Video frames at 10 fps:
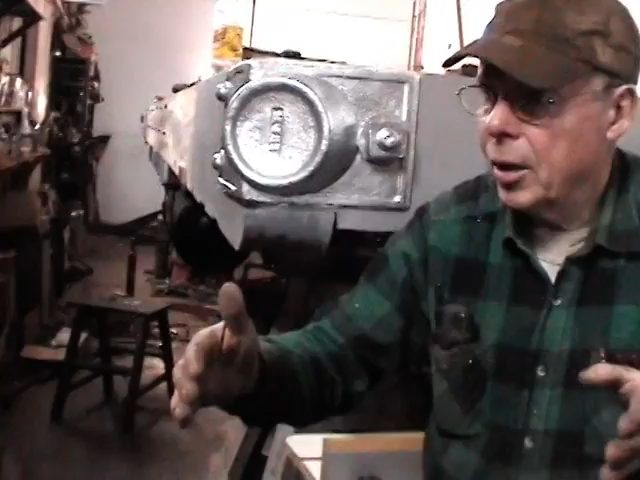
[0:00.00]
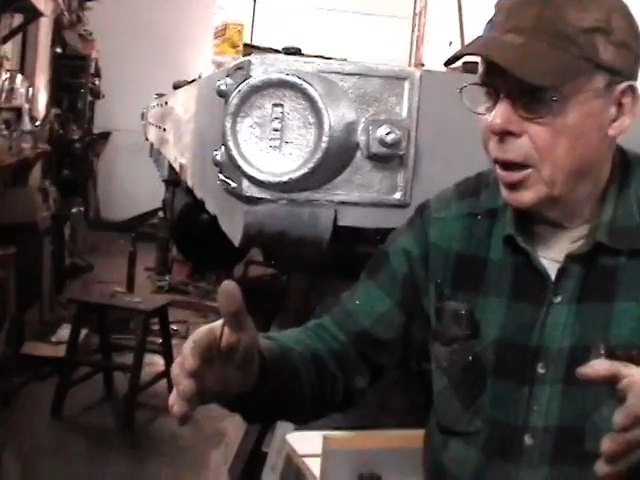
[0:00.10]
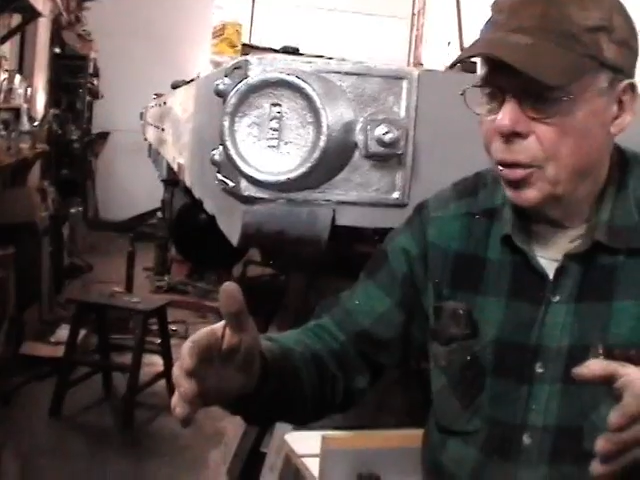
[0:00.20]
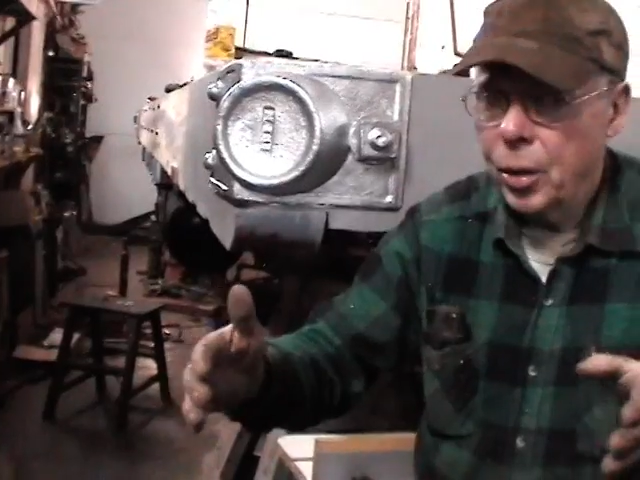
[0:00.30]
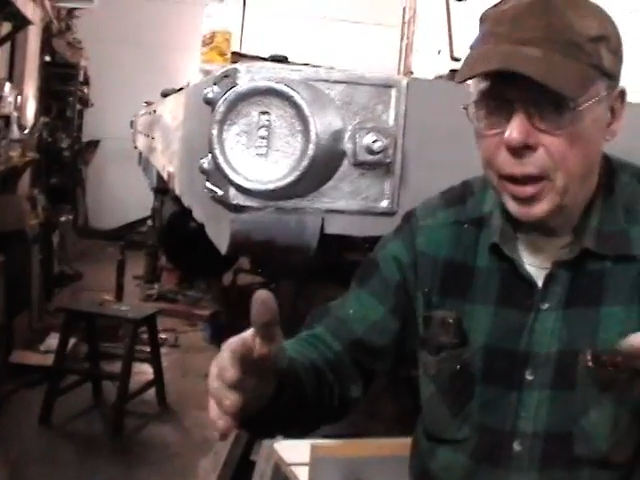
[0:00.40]
they
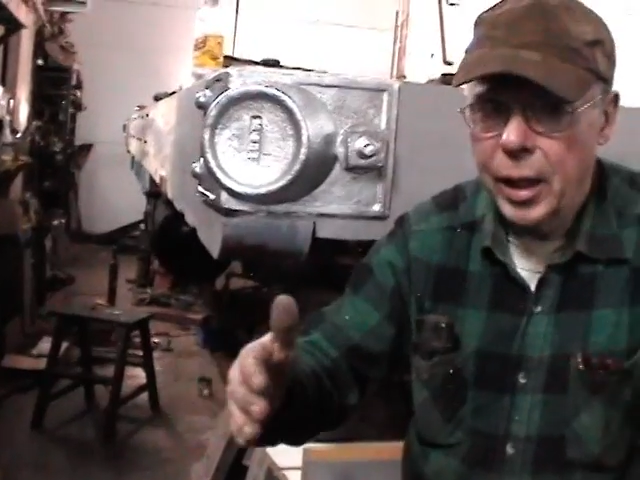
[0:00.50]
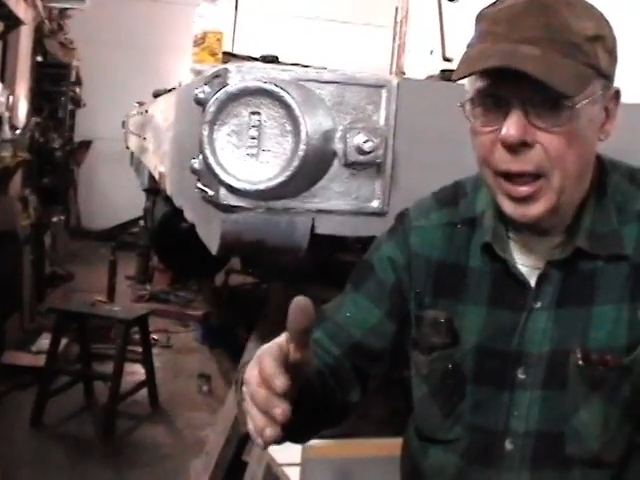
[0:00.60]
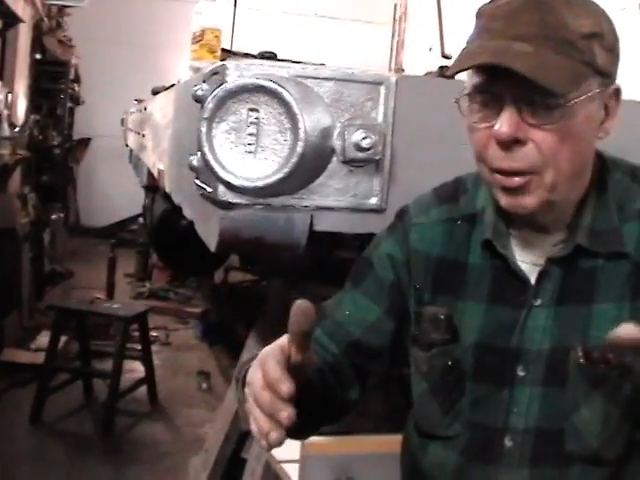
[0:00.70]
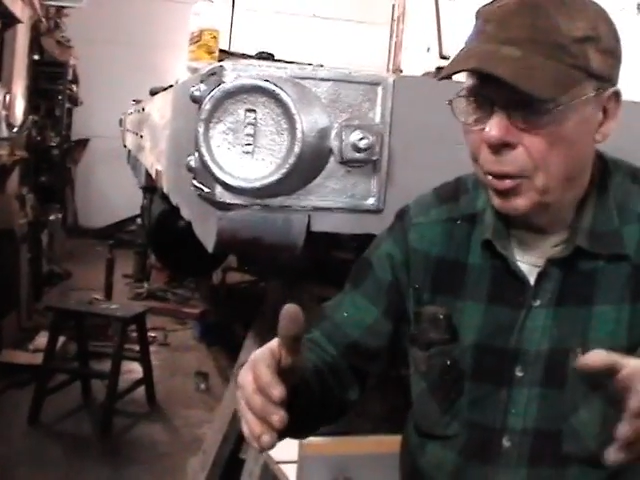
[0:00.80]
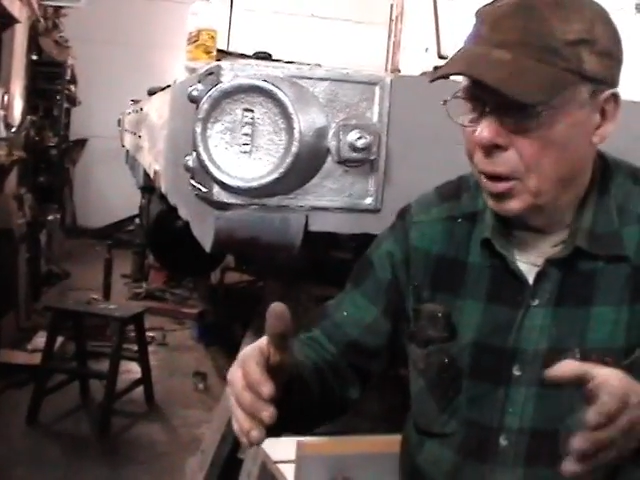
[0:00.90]
couldn't get
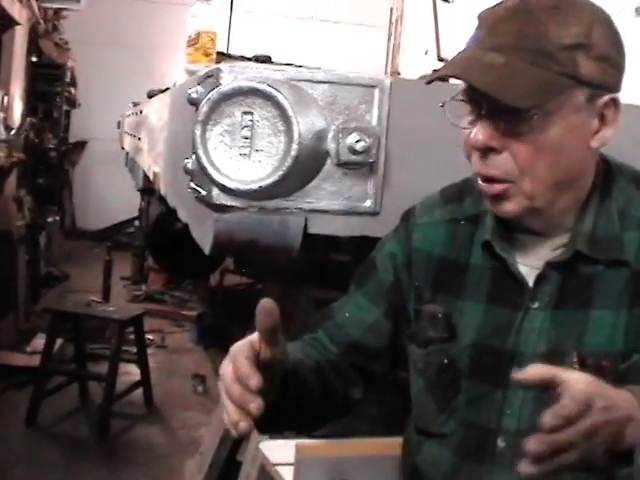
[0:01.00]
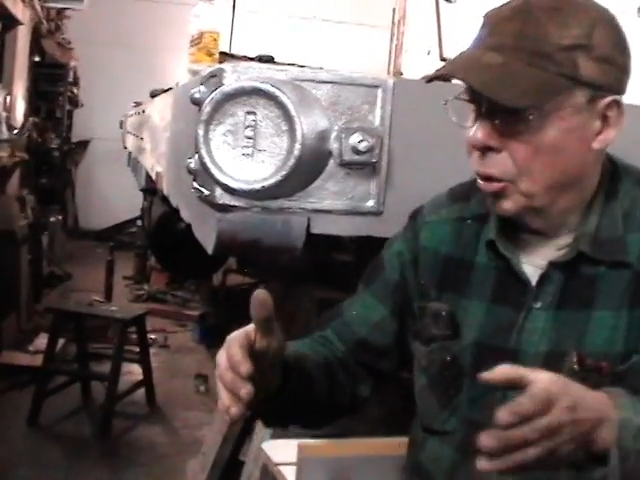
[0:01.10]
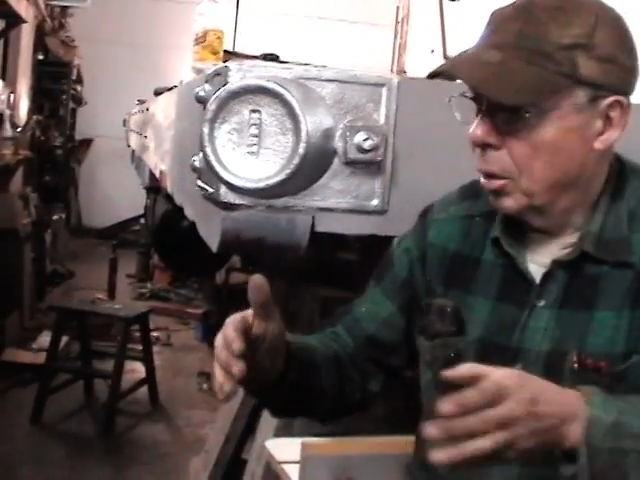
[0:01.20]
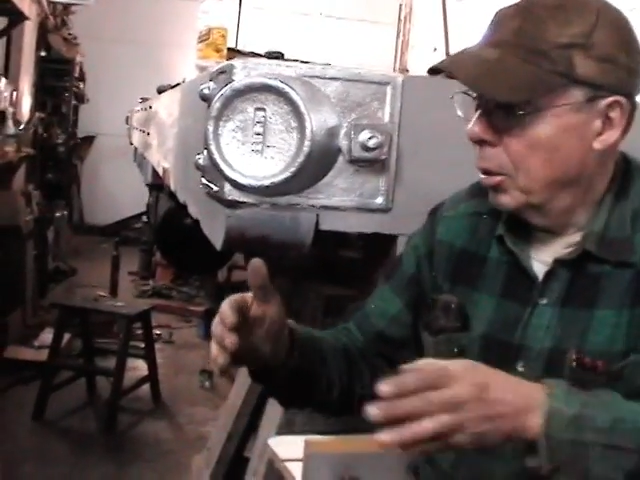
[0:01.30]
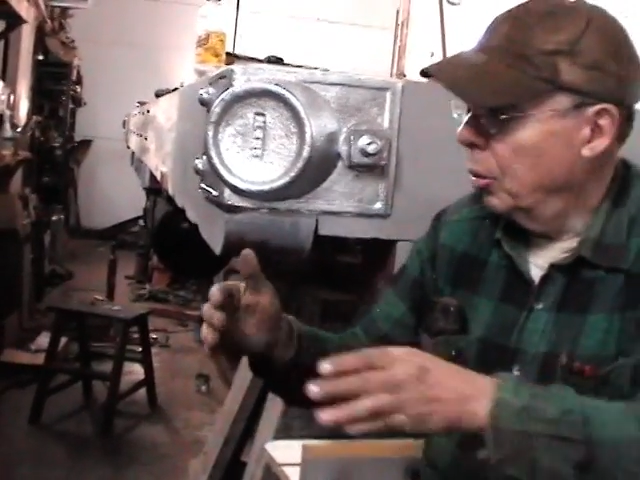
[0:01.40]
at it with the
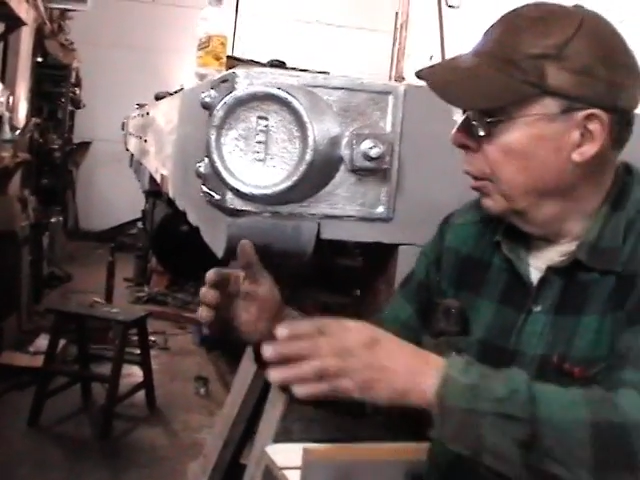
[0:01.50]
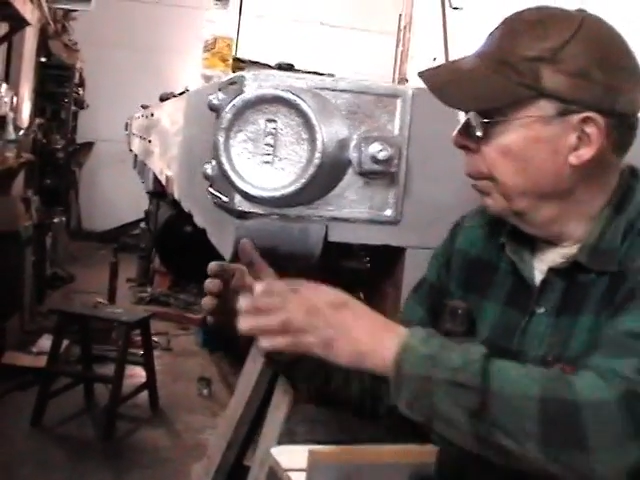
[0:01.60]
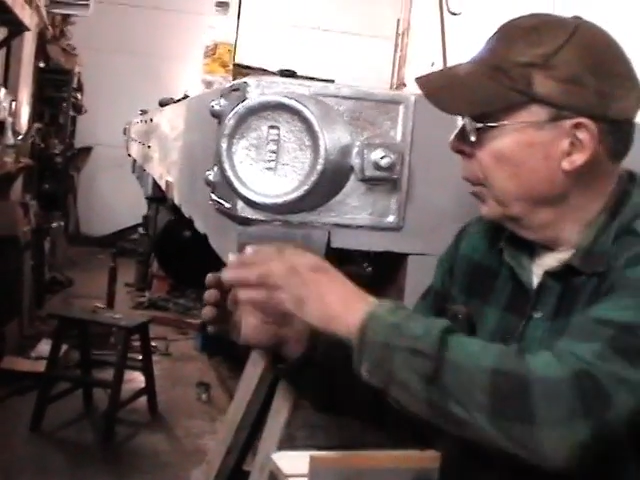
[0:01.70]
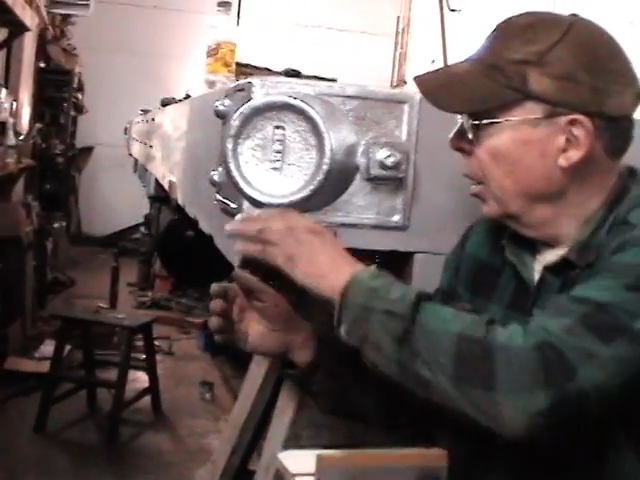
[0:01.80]
locomotive.